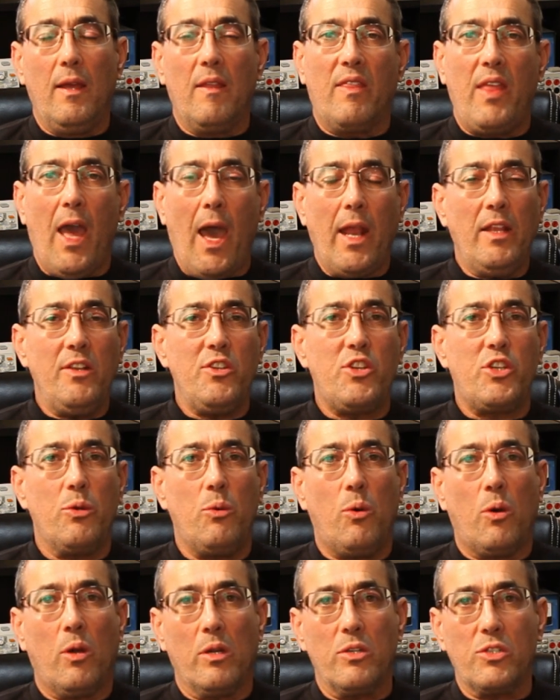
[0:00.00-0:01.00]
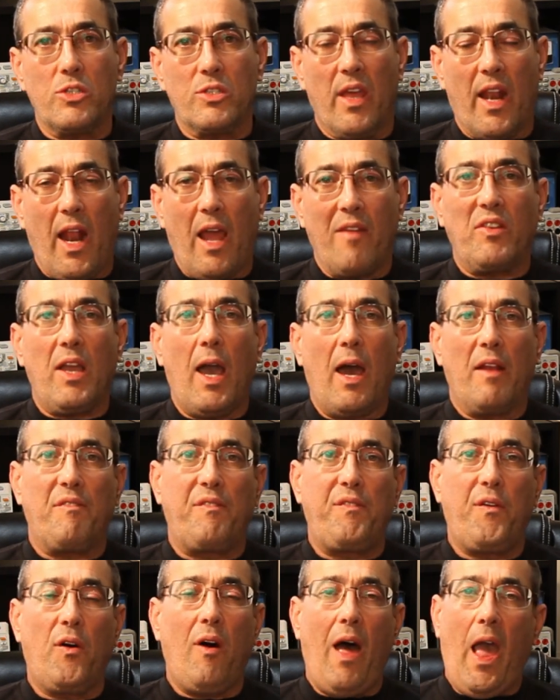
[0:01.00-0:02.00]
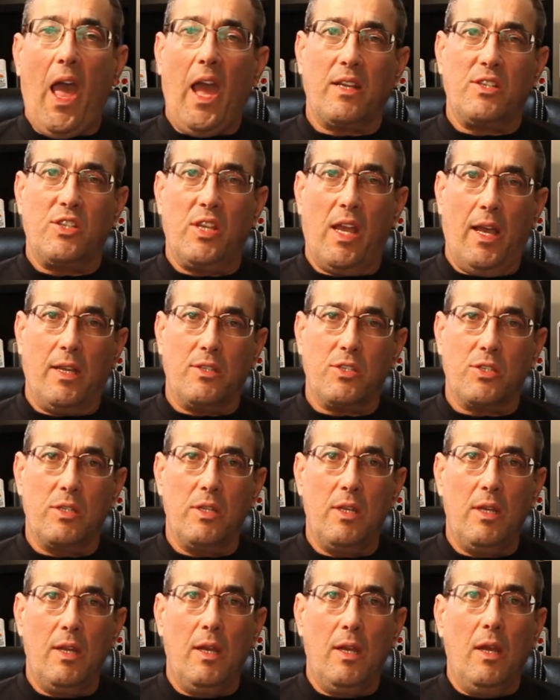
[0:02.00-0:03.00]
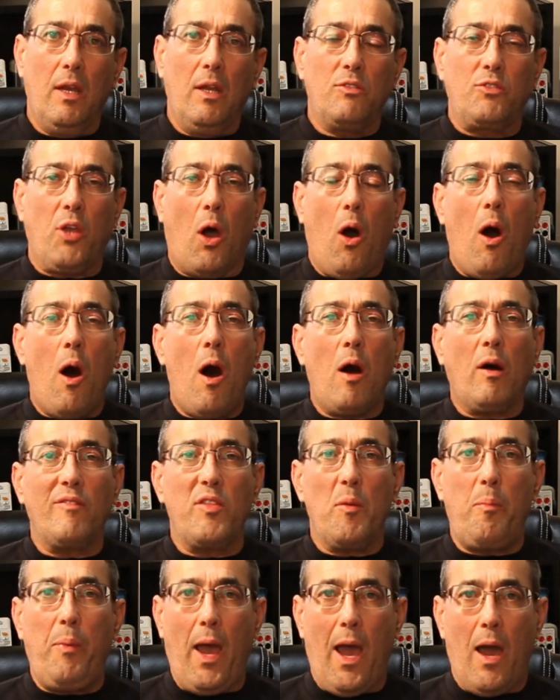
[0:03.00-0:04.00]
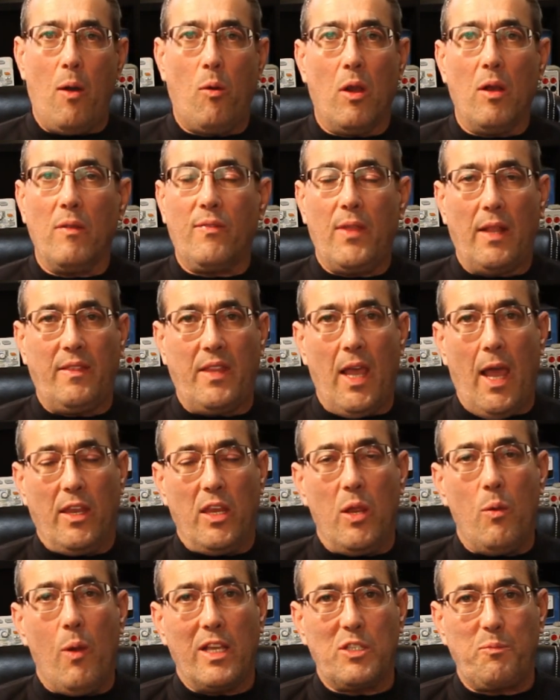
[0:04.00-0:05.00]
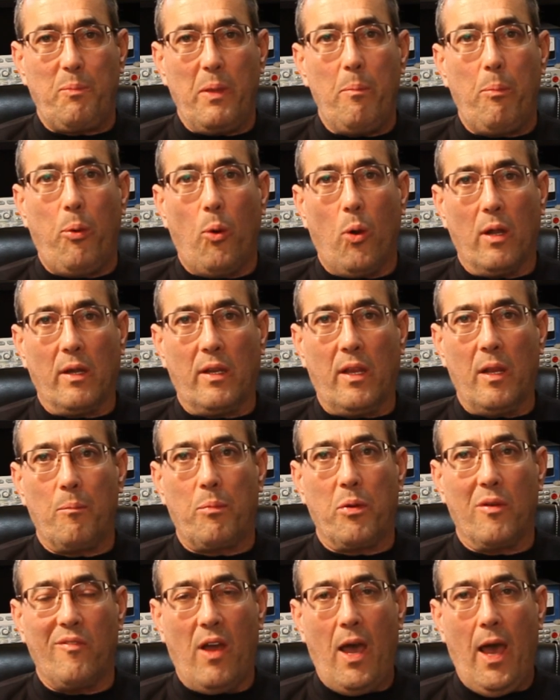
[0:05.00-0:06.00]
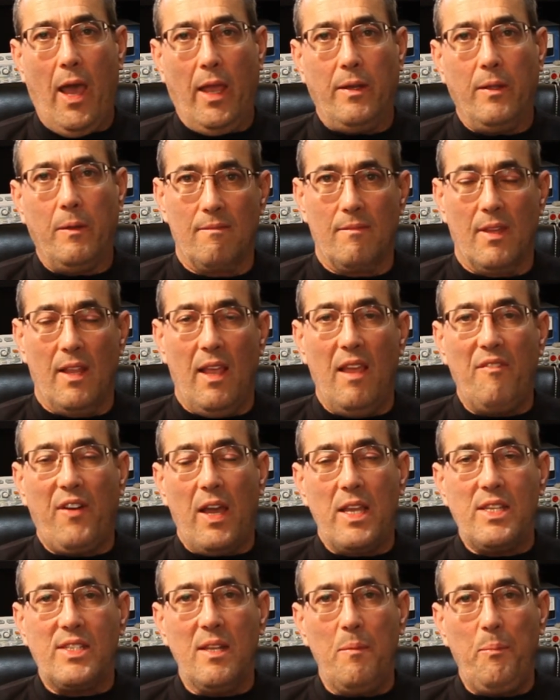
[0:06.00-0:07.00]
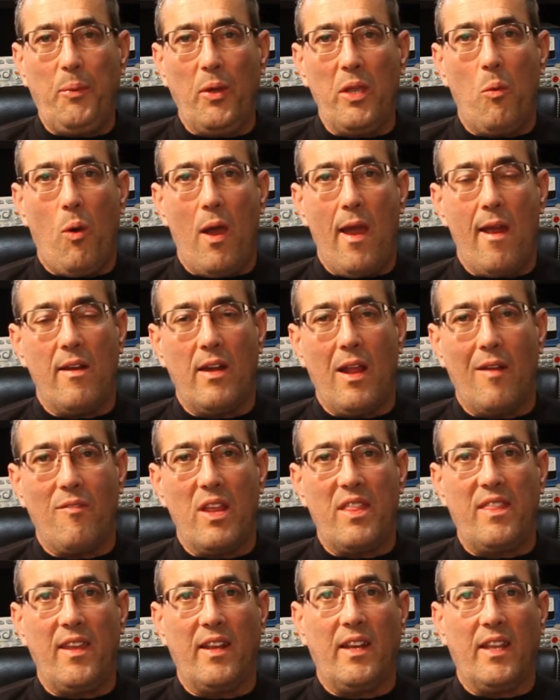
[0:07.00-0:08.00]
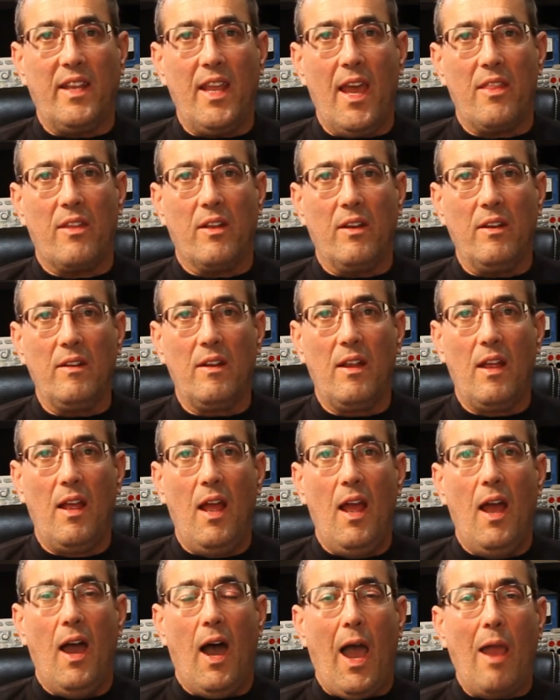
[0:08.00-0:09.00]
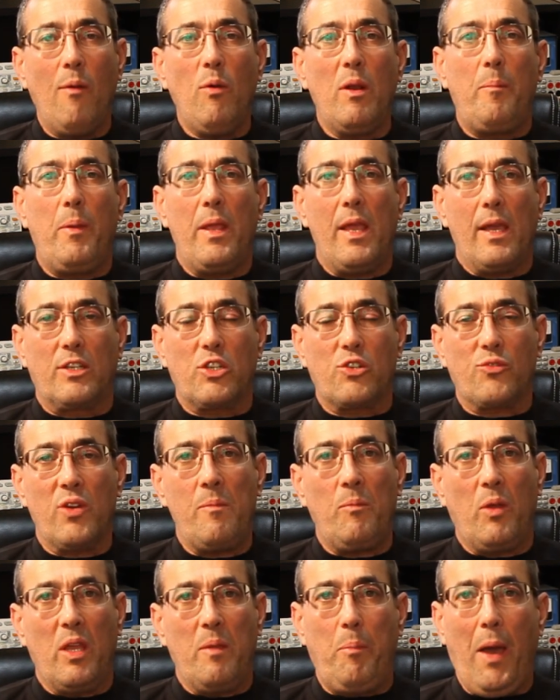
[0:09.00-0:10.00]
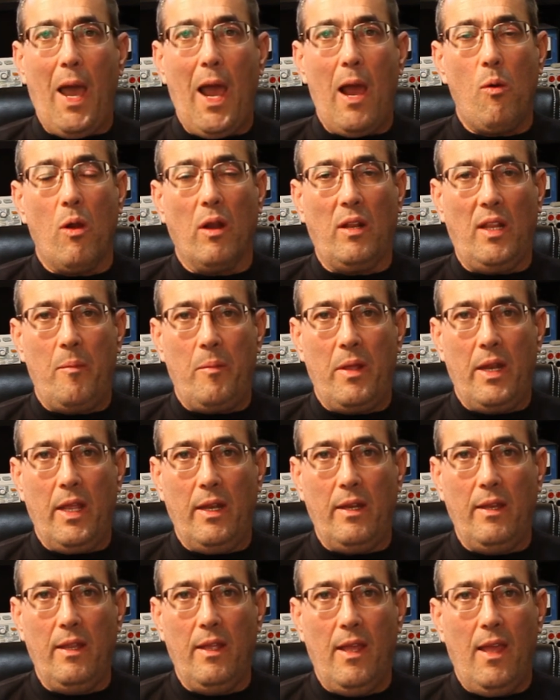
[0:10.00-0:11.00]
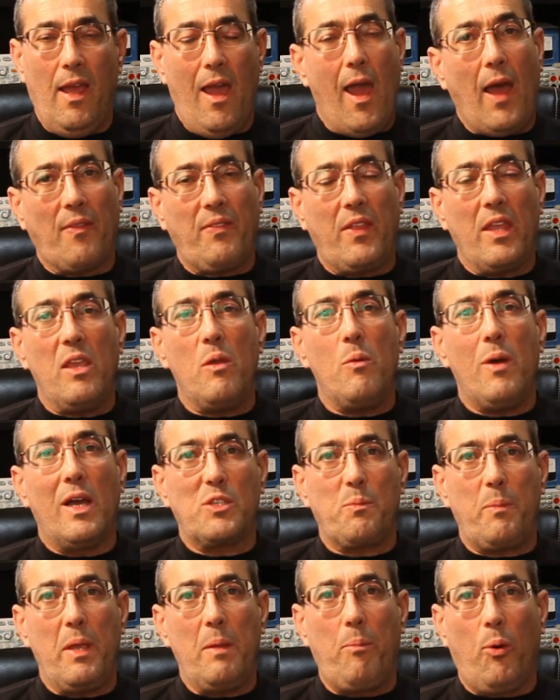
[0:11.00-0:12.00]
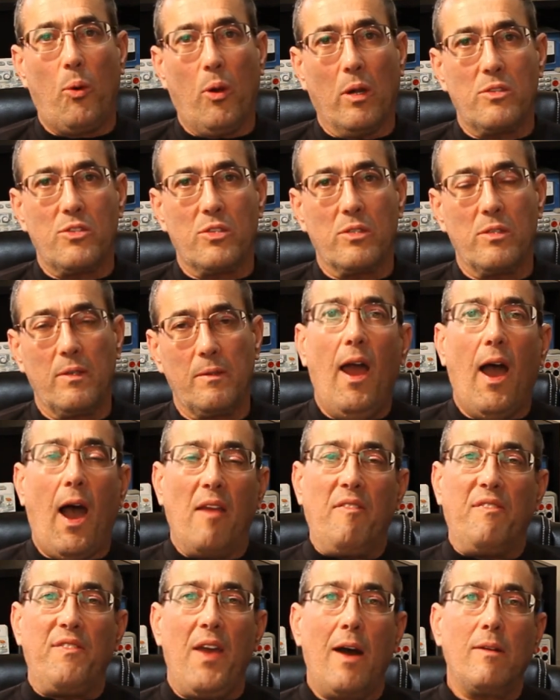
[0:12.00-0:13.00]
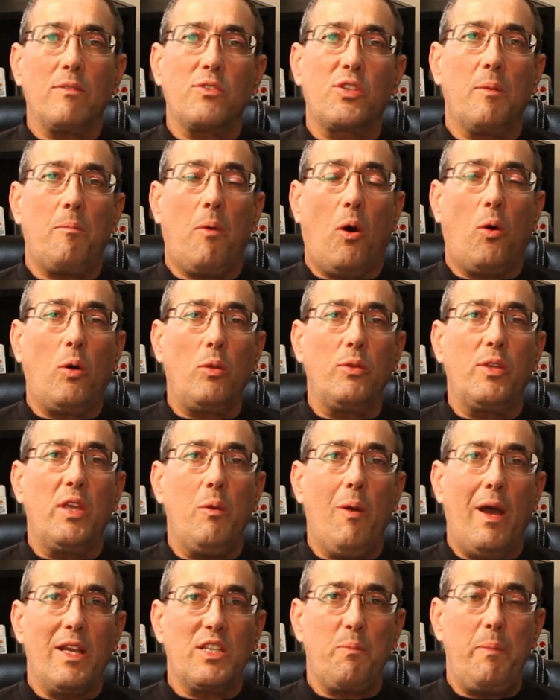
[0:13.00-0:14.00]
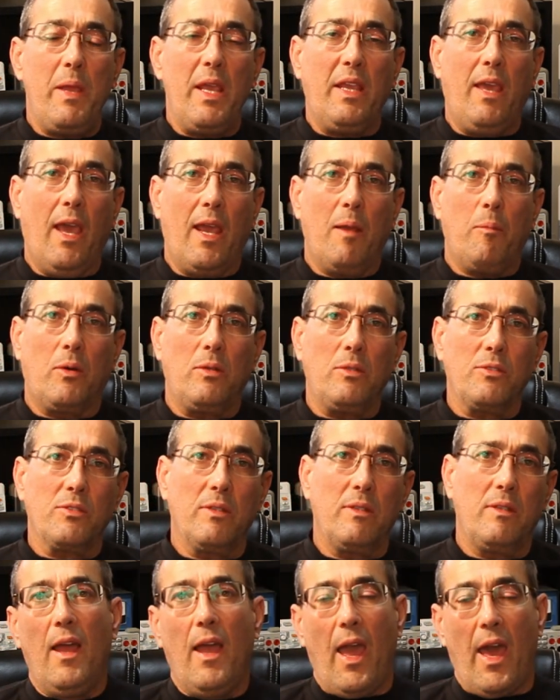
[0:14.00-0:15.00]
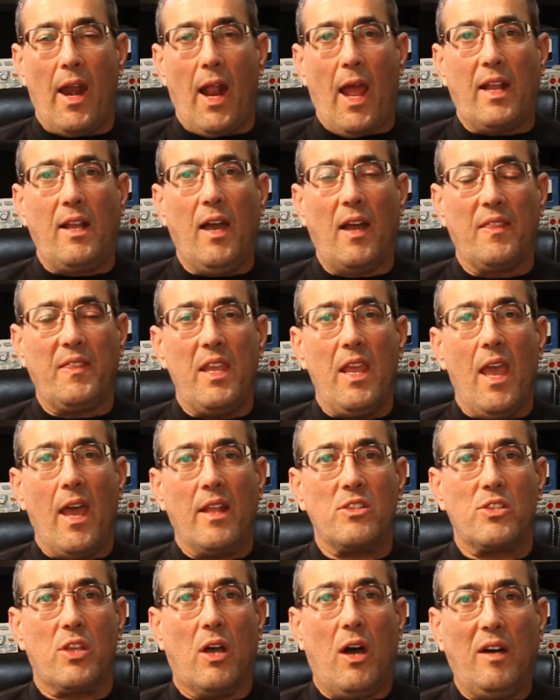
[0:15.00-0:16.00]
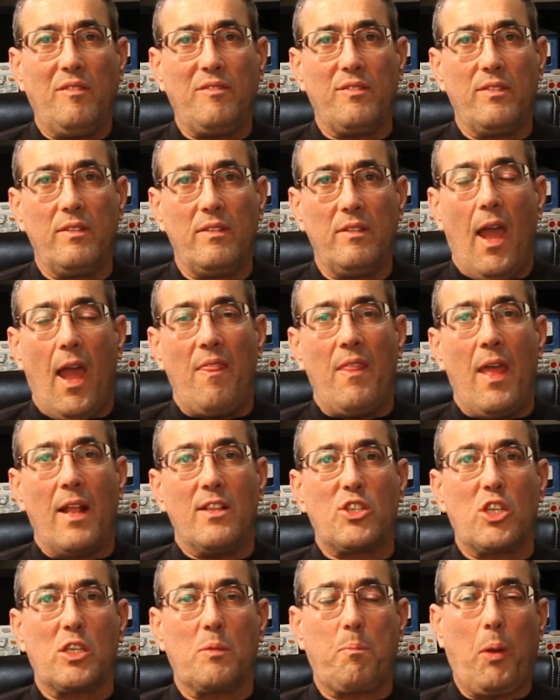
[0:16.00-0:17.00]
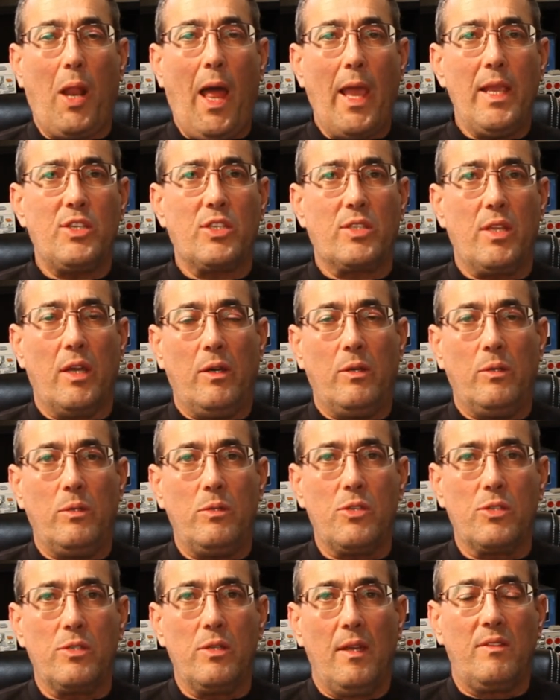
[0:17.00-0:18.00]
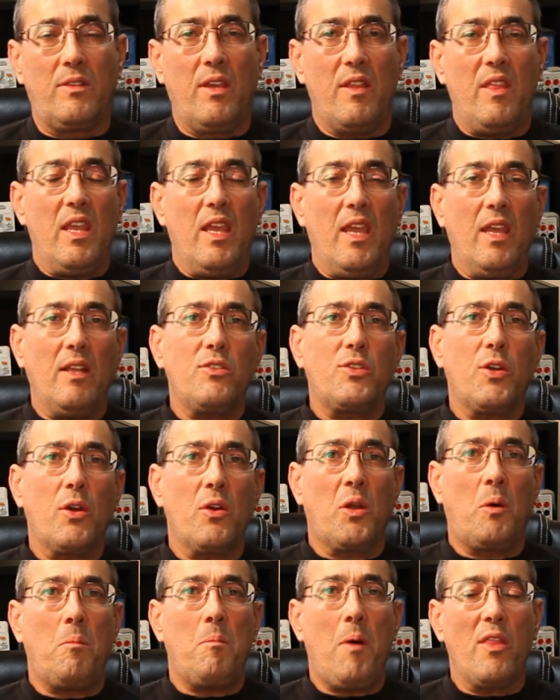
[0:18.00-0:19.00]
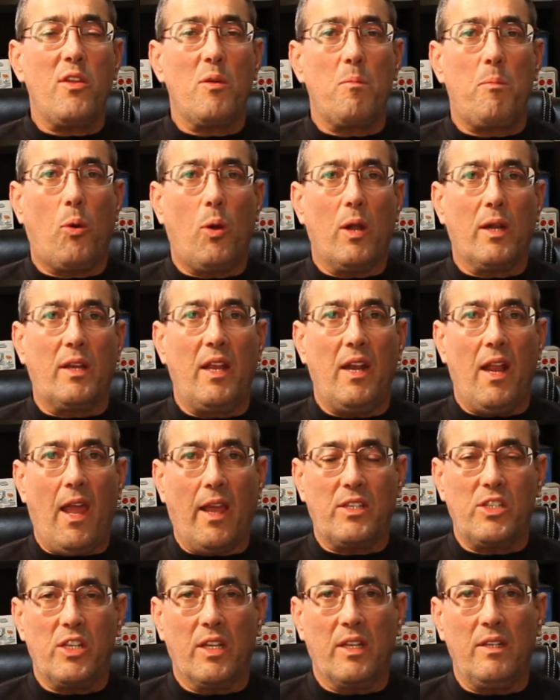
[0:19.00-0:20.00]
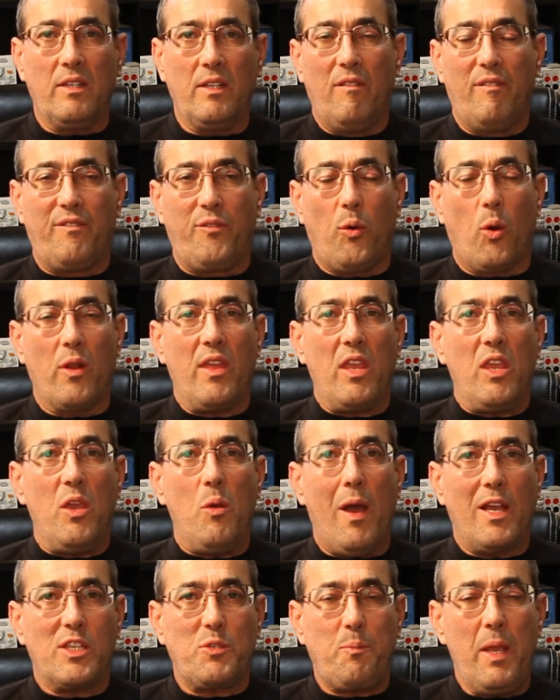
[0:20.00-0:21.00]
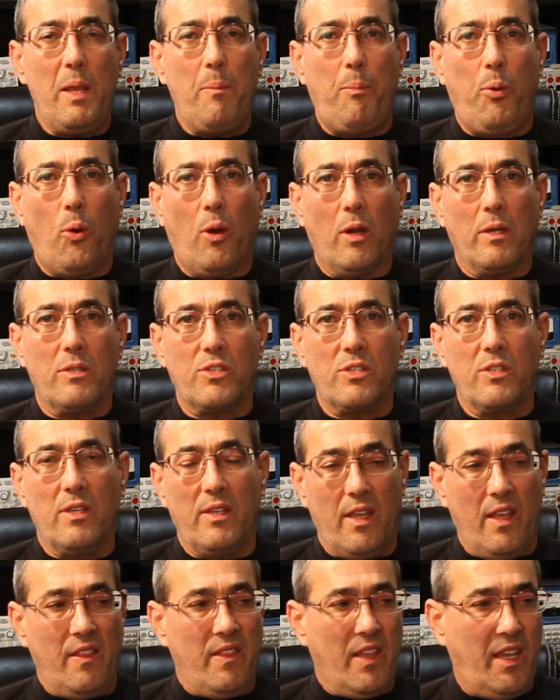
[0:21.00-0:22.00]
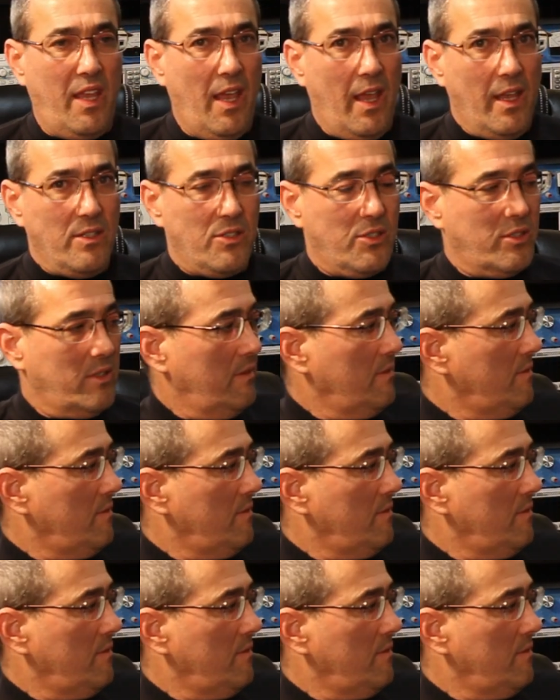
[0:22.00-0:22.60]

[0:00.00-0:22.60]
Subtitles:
That ensures that I've got full access to all of the power that that USB port can provide. If I simply wired everything together, I would be extremely power limited at the USB ports. I found some old USB cables and I cut the ends off and then spliced those to the internal motherboard connection for the USB ports in the case.